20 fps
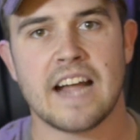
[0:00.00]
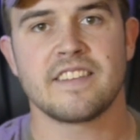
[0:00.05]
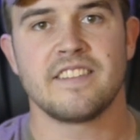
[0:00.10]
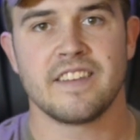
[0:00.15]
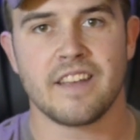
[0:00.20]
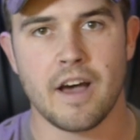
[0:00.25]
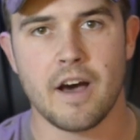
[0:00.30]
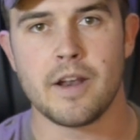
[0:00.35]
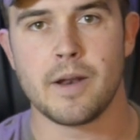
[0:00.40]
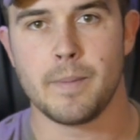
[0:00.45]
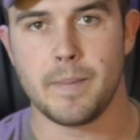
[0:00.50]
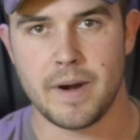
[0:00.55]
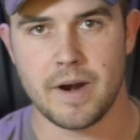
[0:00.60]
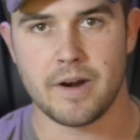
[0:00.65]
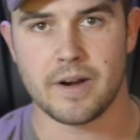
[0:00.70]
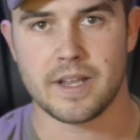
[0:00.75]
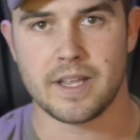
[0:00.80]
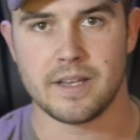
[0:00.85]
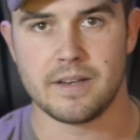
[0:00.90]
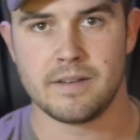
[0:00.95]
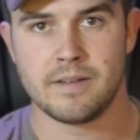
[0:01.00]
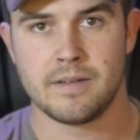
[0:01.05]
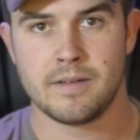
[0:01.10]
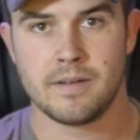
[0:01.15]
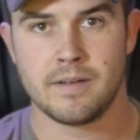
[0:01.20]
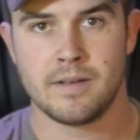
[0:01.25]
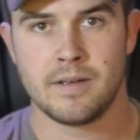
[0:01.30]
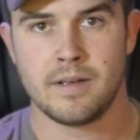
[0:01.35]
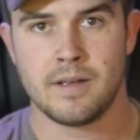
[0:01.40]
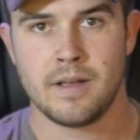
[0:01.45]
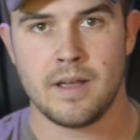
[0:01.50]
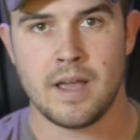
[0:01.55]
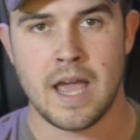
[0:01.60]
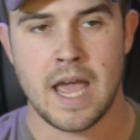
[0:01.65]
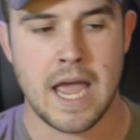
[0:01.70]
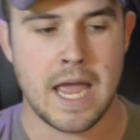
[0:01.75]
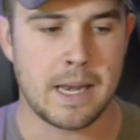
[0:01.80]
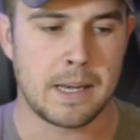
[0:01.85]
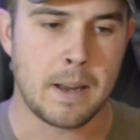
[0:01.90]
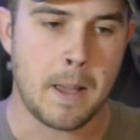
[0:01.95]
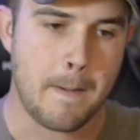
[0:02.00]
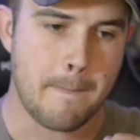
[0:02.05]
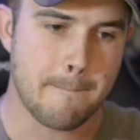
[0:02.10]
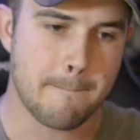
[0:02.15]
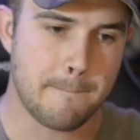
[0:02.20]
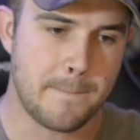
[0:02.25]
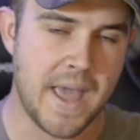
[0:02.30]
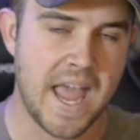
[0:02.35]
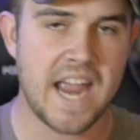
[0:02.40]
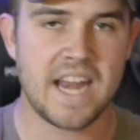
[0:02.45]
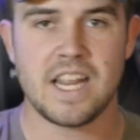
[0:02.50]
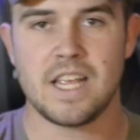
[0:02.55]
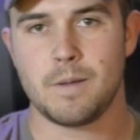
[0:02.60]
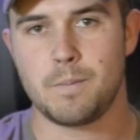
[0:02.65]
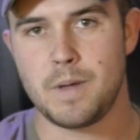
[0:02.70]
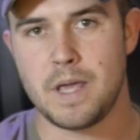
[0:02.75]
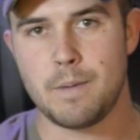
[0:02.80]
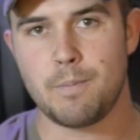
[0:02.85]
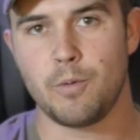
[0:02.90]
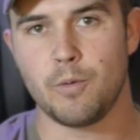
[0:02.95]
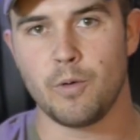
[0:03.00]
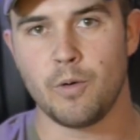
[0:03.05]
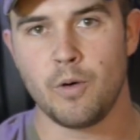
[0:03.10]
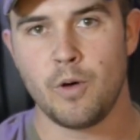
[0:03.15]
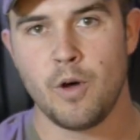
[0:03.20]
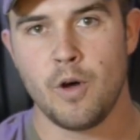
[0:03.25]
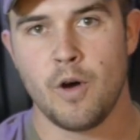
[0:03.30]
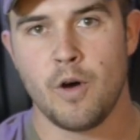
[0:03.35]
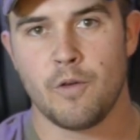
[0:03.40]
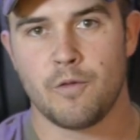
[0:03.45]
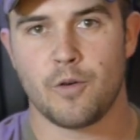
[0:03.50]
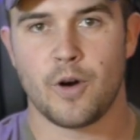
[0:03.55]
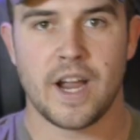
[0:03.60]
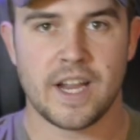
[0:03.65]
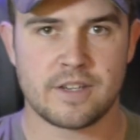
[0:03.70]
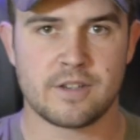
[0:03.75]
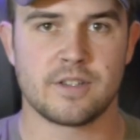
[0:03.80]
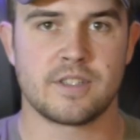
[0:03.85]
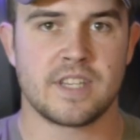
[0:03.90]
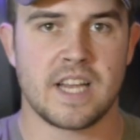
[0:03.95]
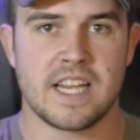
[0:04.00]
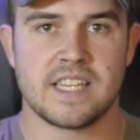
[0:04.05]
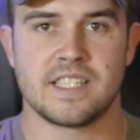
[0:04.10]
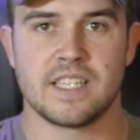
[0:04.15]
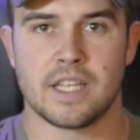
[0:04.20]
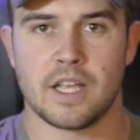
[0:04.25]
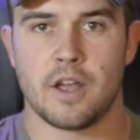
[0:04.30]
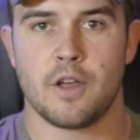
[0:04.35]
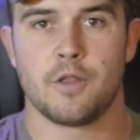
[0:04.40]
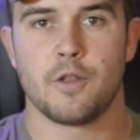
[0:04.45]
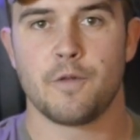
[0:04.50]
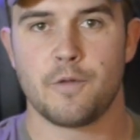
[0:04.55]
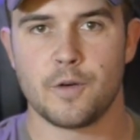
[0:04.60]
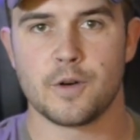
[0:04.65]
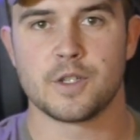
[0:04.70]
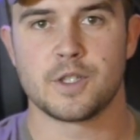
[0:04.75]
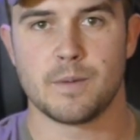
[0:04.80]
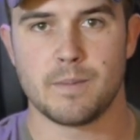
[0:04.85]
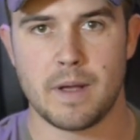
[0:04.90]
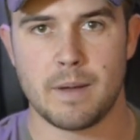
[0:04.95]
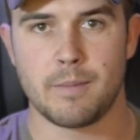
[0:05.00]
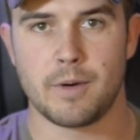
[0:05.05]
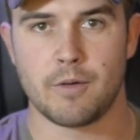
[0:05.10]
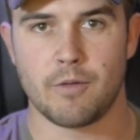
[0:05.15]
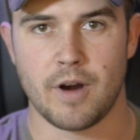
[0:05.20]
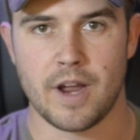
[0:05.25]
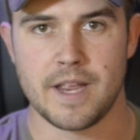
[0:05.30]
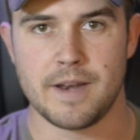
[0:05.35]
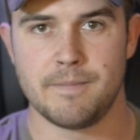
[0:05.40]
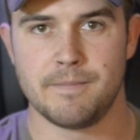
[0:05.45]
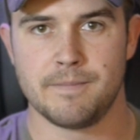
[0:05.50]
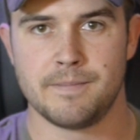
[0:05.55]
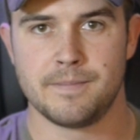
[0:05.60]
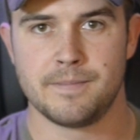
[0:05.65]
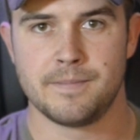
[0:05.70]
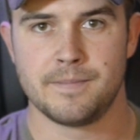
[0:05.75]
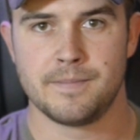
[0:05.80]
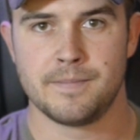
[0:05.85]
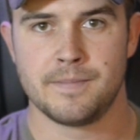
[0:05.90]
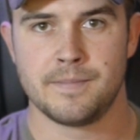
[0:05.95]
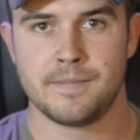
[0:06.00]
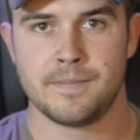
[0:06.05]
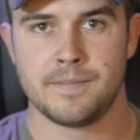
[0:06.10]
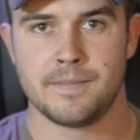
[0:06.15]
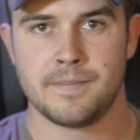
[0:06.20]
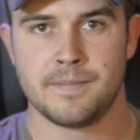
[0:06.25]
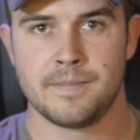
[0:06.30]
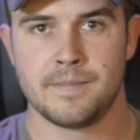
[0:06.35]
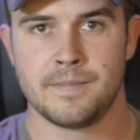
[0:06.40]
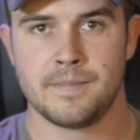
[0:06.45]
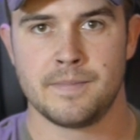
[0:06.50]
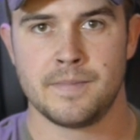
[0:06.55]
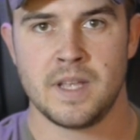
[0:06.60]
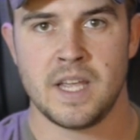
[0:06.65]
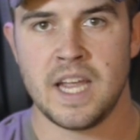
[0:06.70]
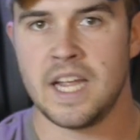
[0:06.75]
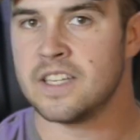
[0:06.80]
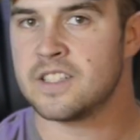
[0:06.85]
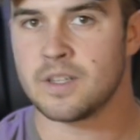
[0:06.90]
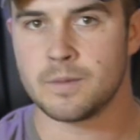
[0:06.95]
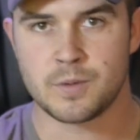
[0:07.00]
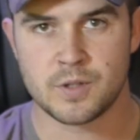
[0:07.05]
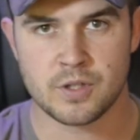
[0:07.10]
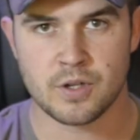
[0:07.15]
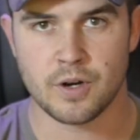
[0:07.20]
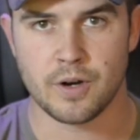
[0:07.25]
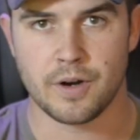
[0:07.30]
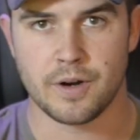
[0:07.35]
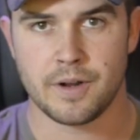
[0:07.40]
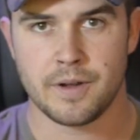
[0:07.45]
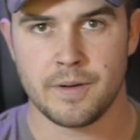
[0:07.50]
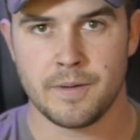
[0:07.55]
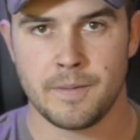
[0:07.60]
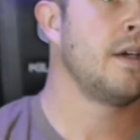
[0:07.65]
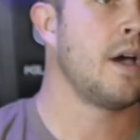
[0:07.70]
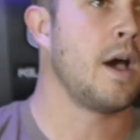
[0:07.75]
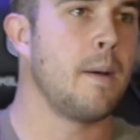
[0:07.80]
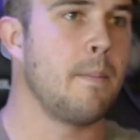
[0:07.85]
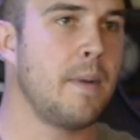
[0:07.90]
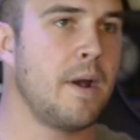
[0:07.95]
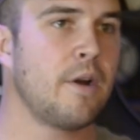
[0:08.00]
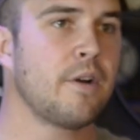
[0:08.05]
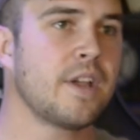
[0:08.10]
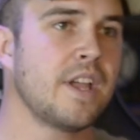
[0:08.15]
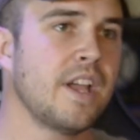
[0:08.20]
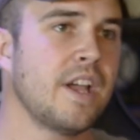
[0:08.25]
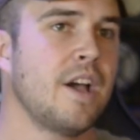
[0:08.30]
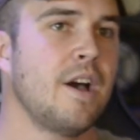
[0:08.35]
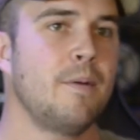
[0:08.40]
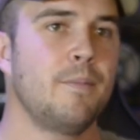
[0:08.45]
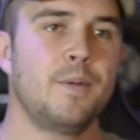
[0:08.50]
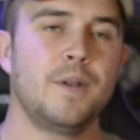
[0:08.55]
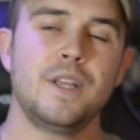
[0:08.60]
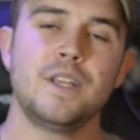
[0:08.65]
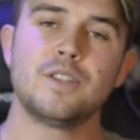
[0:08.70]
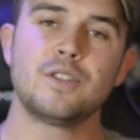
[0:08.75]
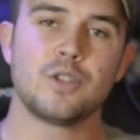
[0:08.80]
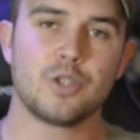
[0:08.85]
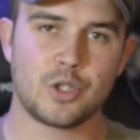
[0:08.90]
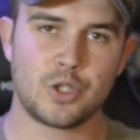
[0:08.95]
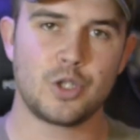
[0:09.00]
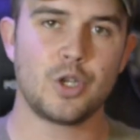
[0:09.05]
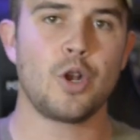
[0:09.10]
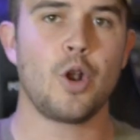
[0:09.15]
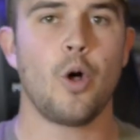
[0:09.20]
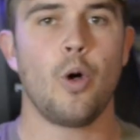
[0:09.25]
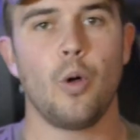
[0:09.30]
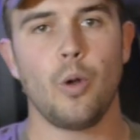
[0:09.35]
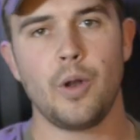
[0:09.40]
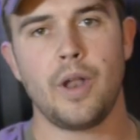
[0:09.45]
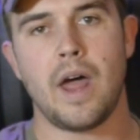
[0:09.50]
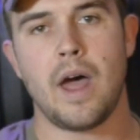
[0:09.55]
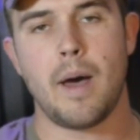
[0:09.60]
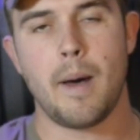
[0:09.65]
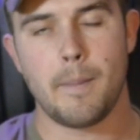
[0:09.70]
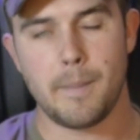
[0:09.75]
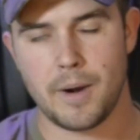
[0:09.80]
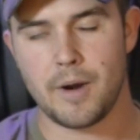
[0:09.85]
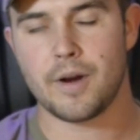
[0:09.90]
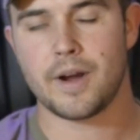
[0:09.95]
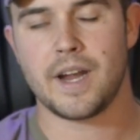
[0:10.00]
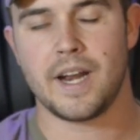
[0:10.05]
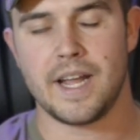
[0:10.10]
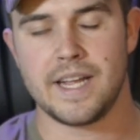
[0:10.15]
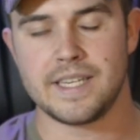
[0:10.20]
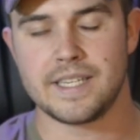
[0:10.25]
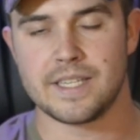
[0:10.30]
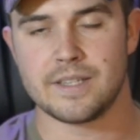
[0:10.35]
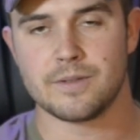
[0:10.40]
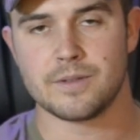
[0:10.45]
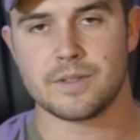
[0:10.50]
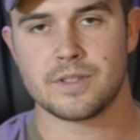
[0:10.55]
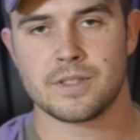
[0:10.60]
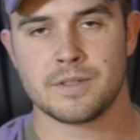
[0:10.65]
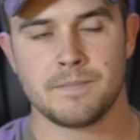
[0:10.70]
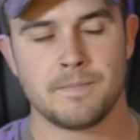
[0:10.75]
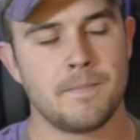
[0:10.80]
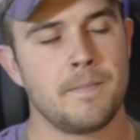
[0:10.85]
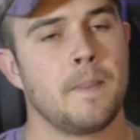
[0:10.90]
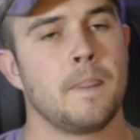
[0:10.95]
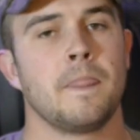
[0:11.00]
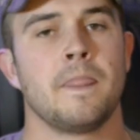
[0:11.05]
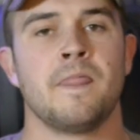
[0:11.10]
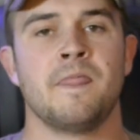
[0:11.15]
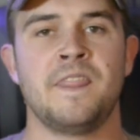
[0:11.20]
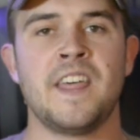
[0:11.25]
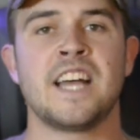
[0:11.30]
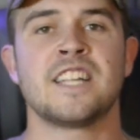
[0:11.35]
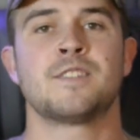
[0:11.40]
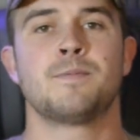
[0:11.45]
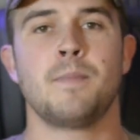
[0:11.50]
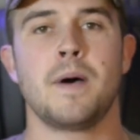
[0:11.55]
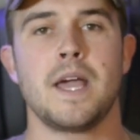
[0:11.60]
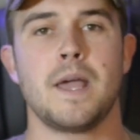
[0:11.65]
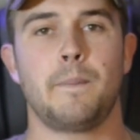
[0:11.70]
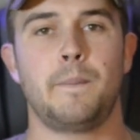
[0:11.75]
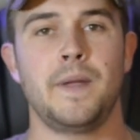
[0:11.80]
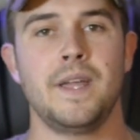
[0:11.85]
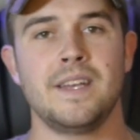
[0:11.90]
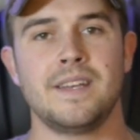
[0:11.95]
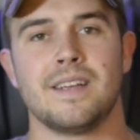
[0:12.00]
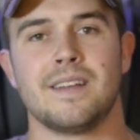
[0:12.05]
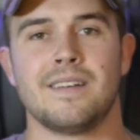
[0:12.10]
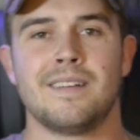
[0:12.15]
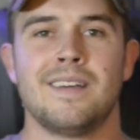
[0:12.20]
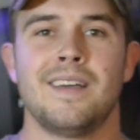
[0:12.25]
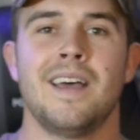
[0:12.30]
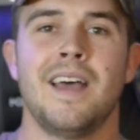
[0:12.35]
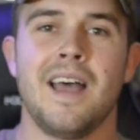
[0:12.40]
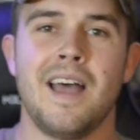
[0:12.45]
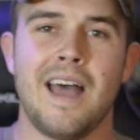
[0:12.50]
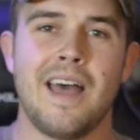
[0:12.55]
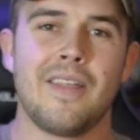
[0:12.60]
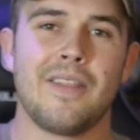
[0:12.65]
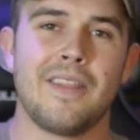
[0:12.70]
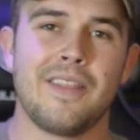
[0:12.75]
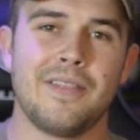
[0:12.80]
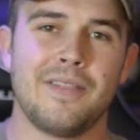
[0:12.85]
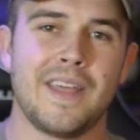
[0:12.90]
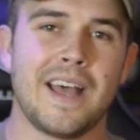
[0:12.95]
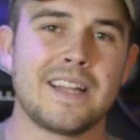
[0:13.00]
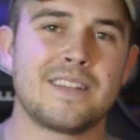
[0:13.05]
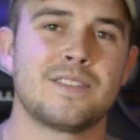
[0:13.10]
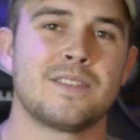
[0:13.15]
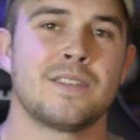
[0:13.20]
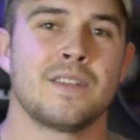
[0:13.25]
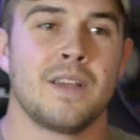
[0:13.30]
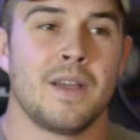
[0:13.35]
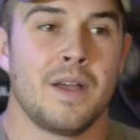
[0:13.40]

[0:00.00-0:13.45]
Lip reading: acting un-American and banning people for exercising the First Amendment right. It's absurd. American companies should hold American ideals. That's my opinion. There